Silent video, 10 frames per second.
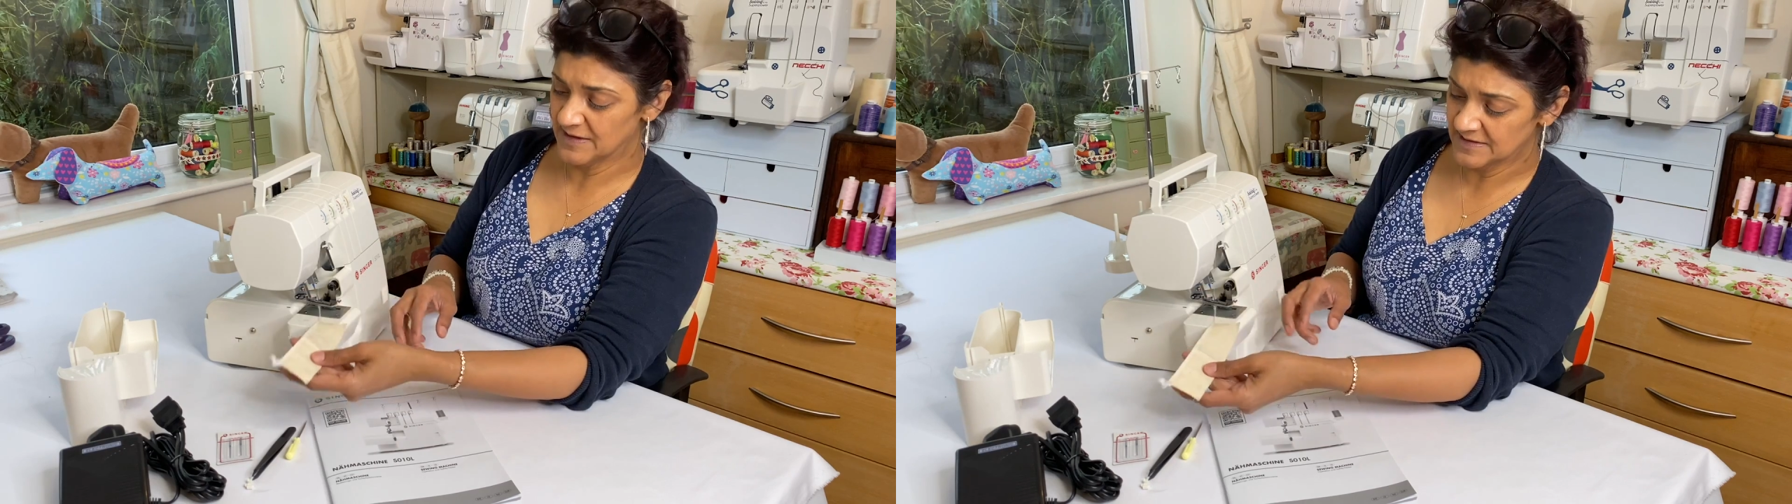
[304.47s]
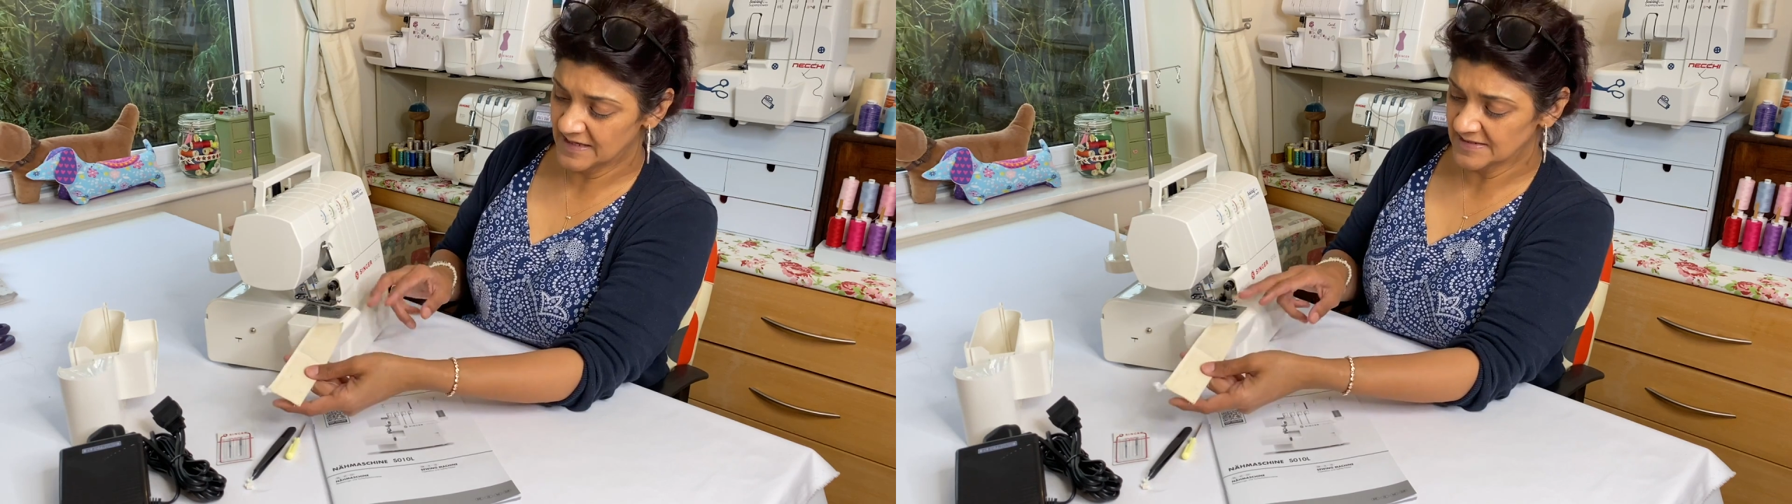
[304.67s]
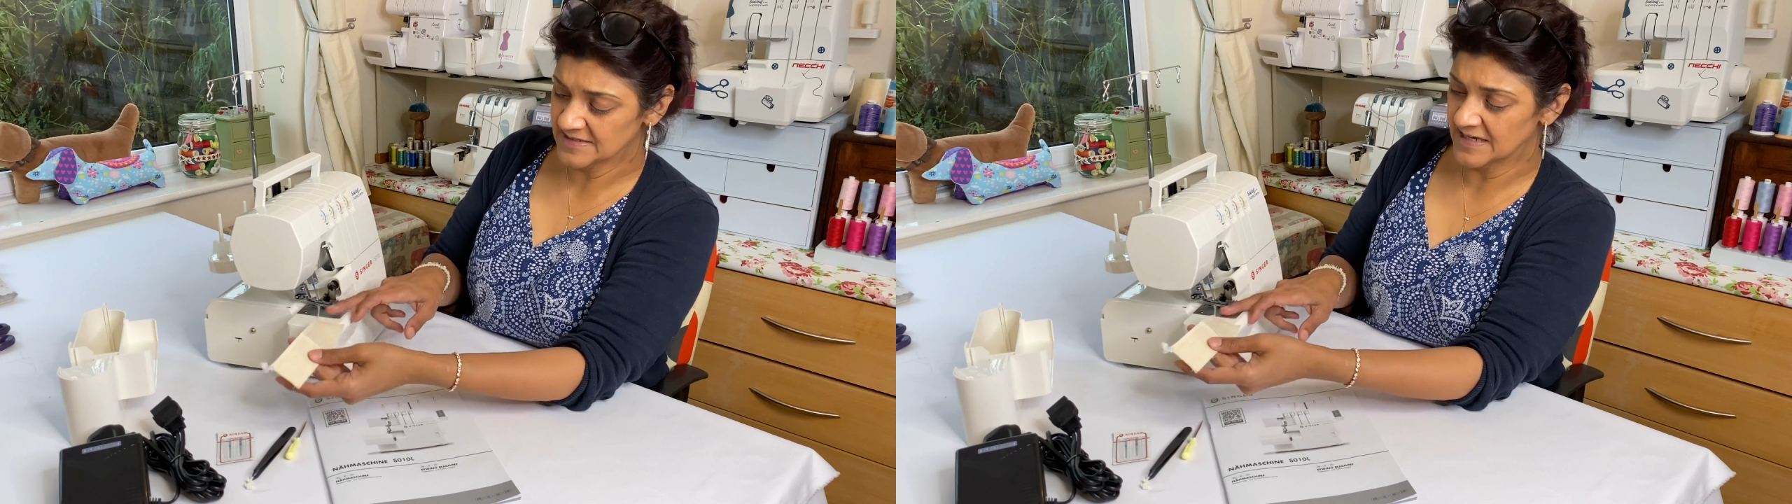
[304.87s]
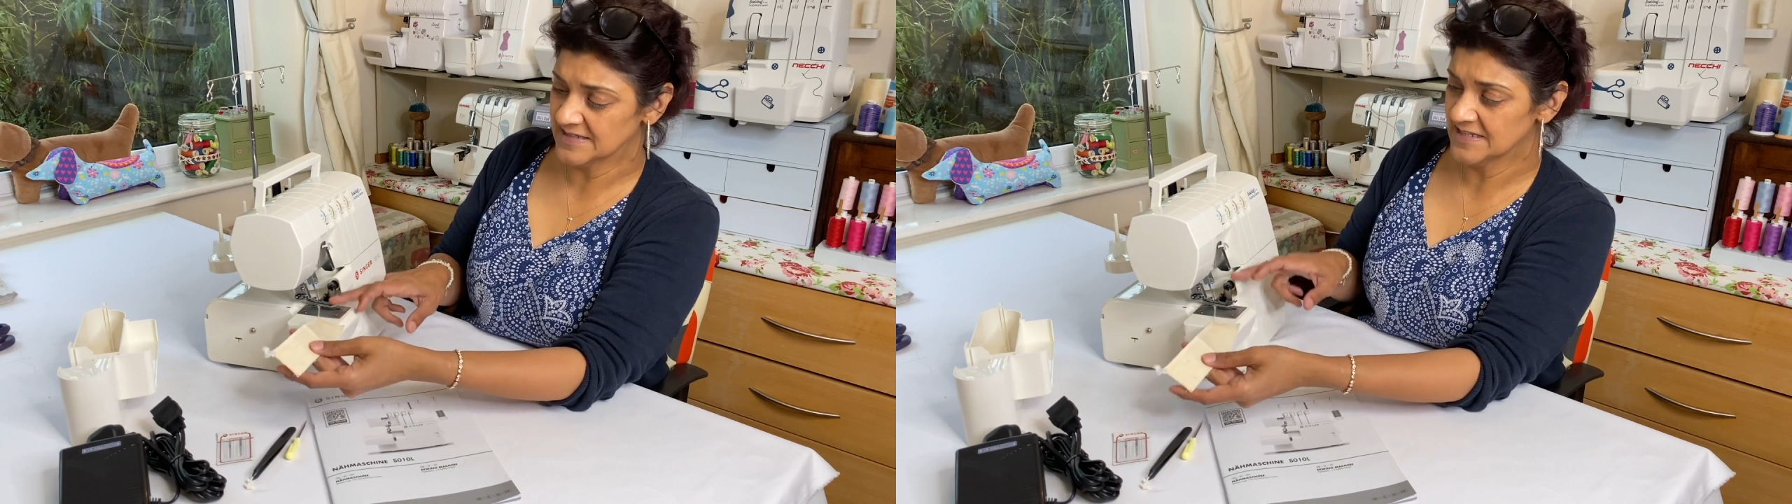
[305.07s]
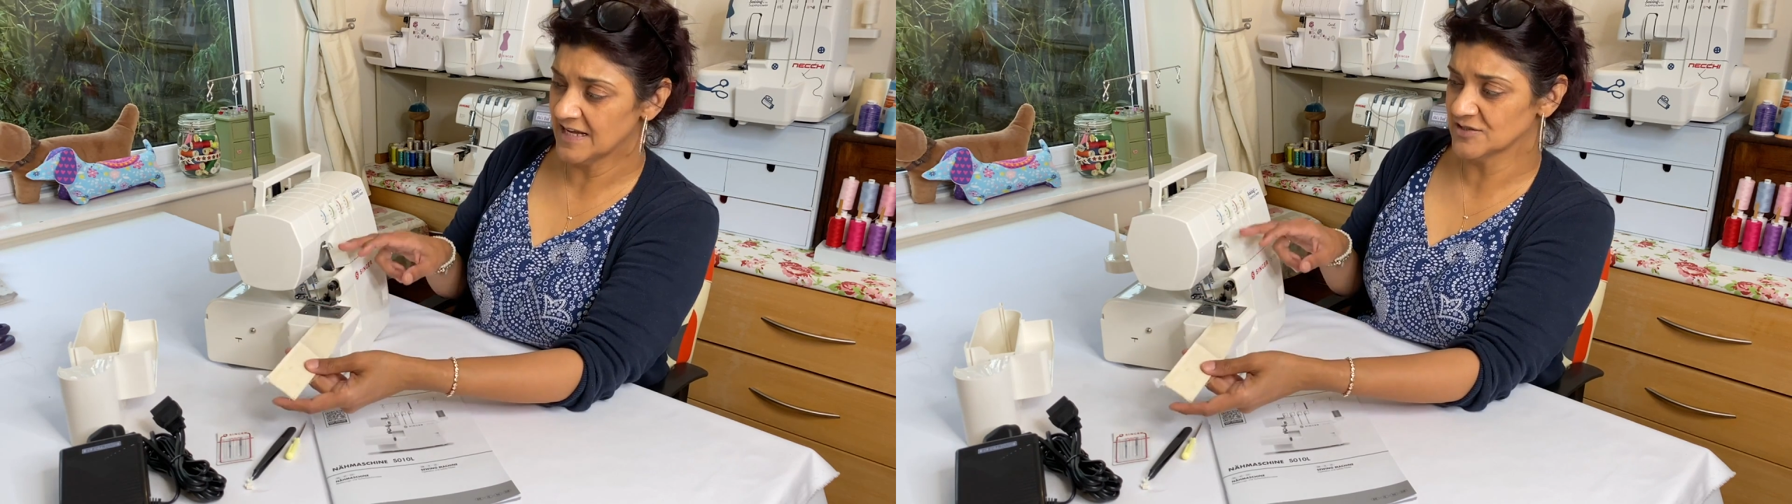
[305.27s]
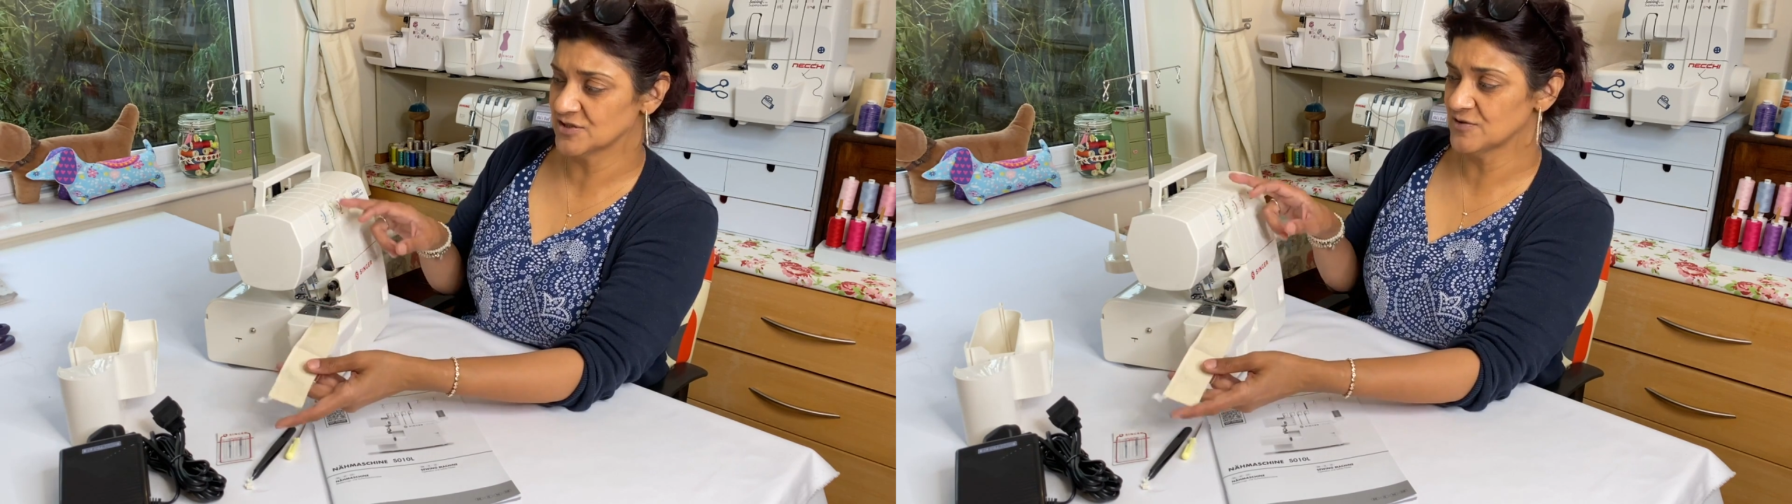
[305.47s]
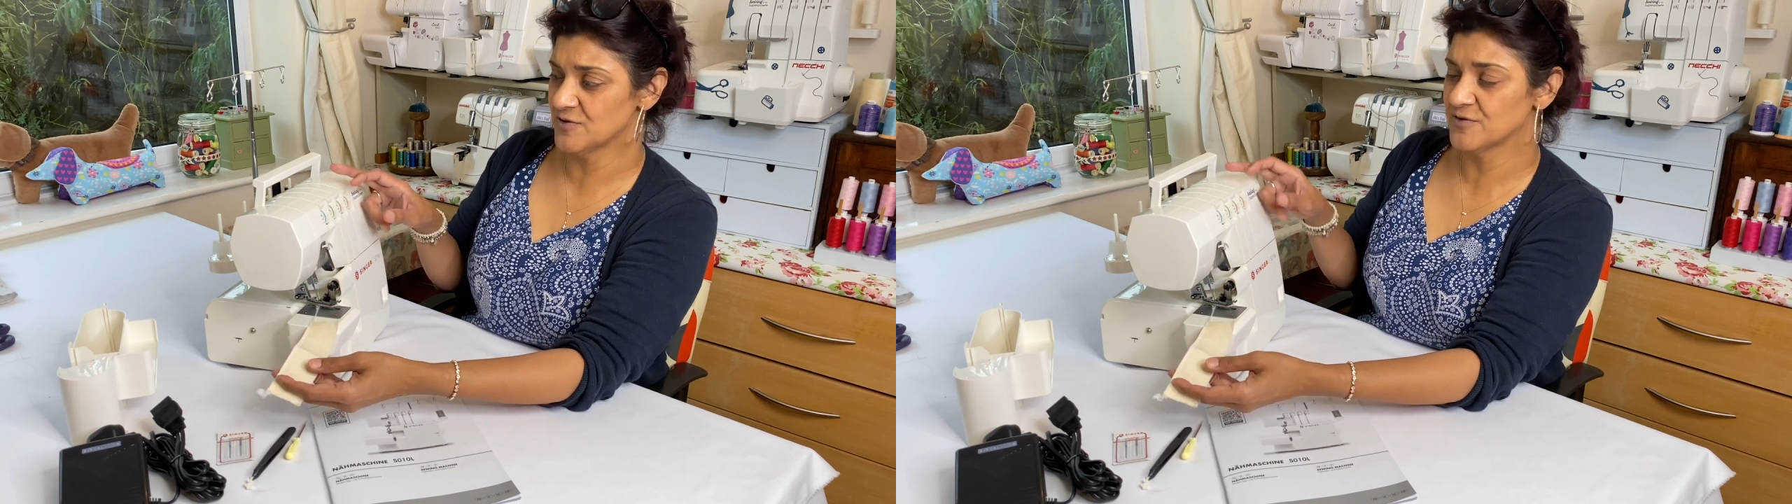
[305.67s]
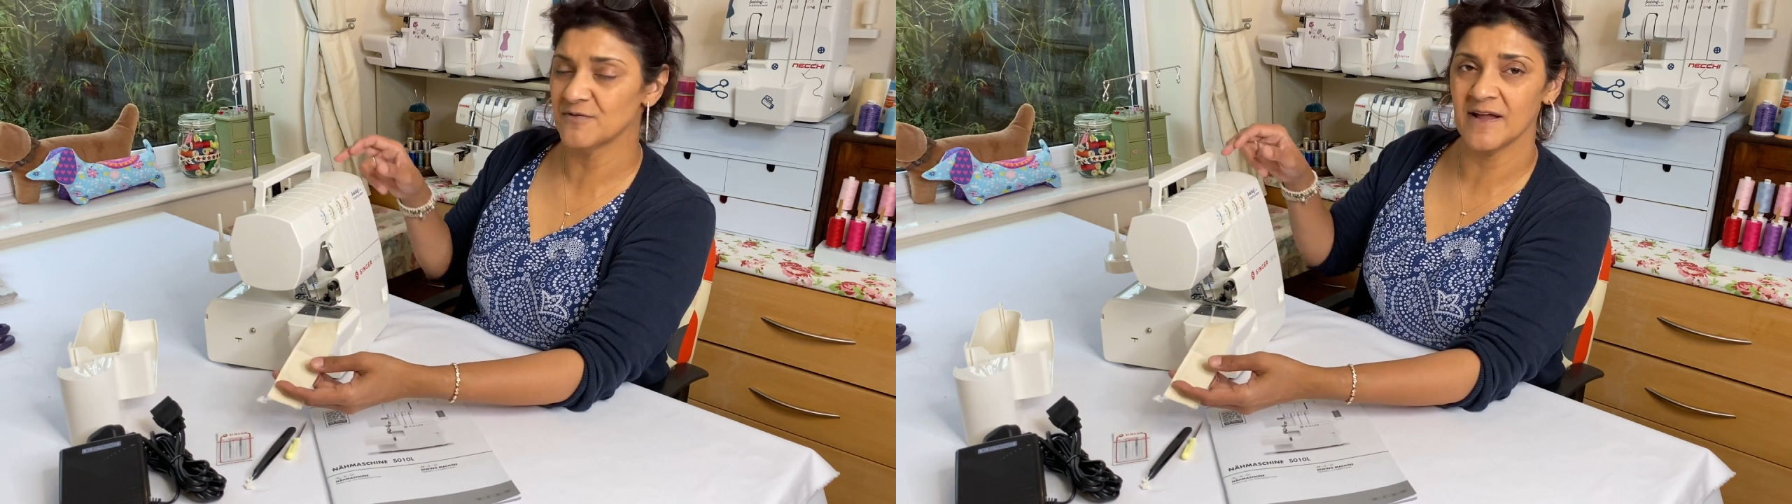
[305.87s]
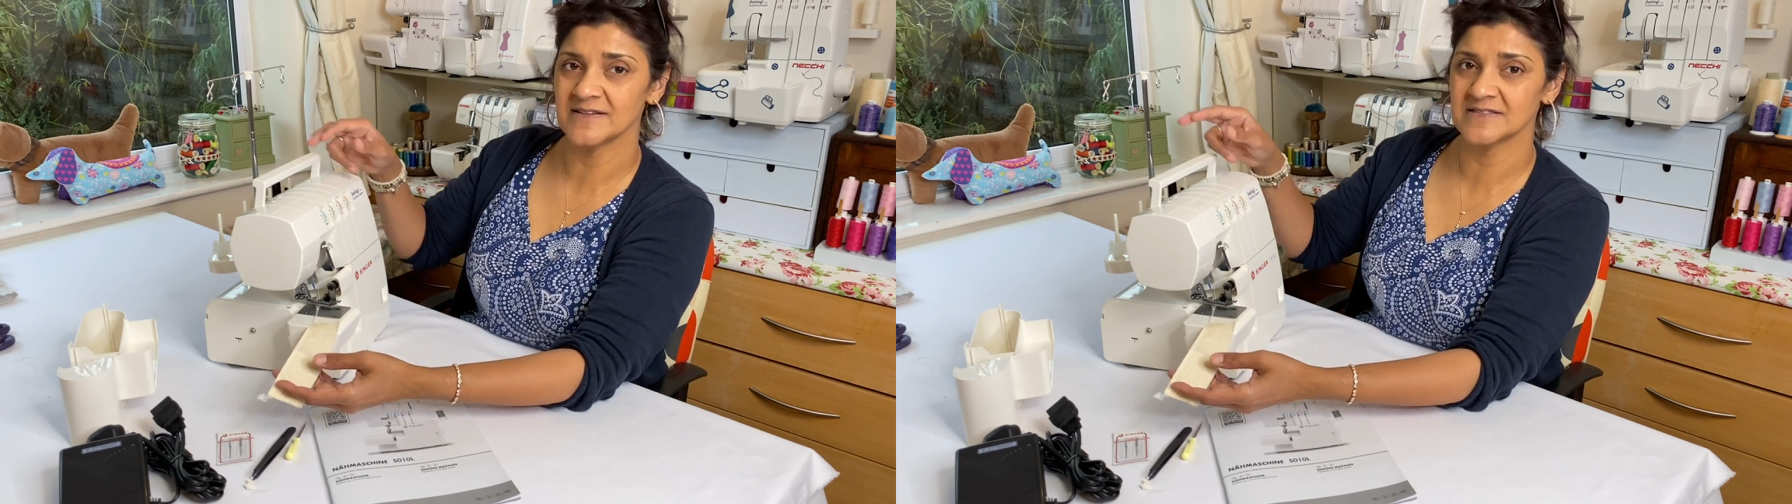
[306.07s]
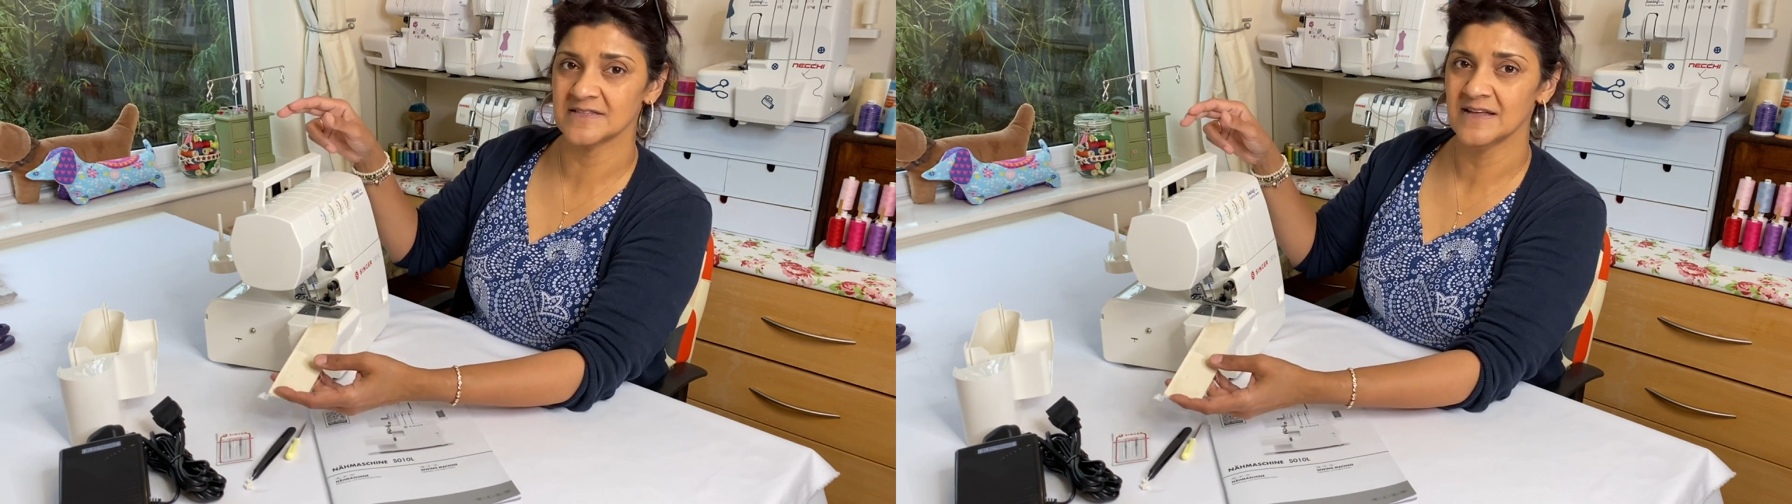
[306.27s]
that's attached to the
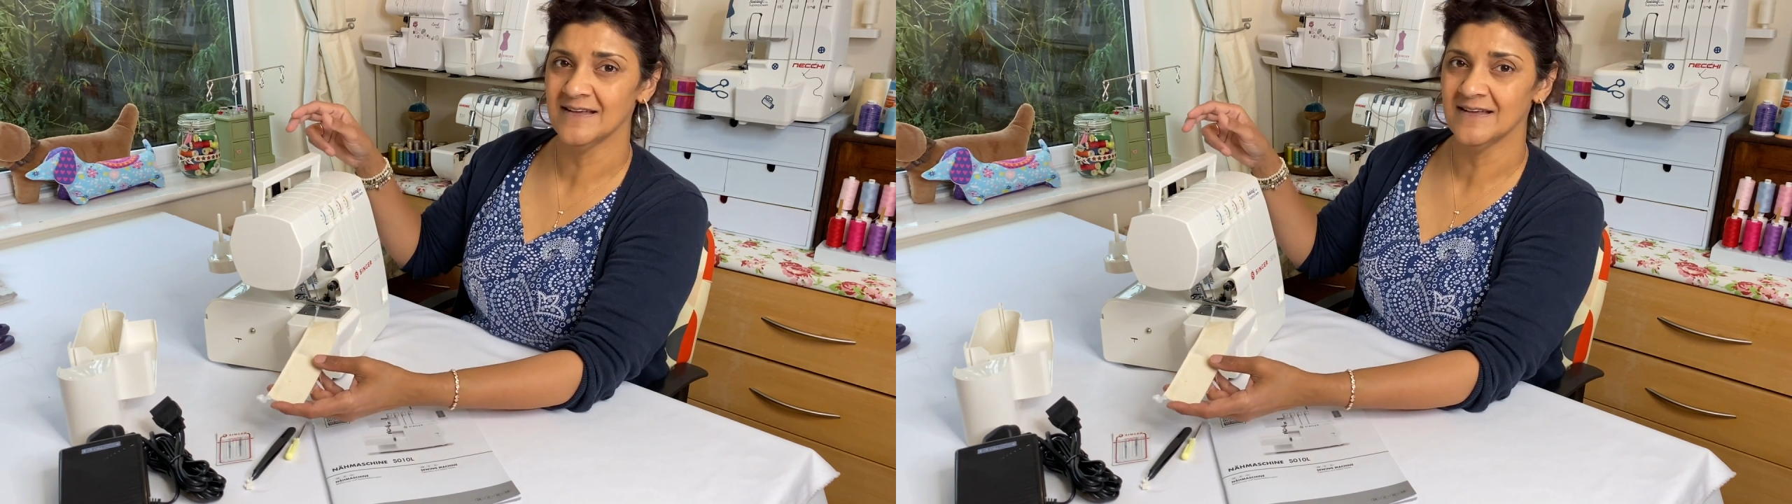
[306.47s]
threads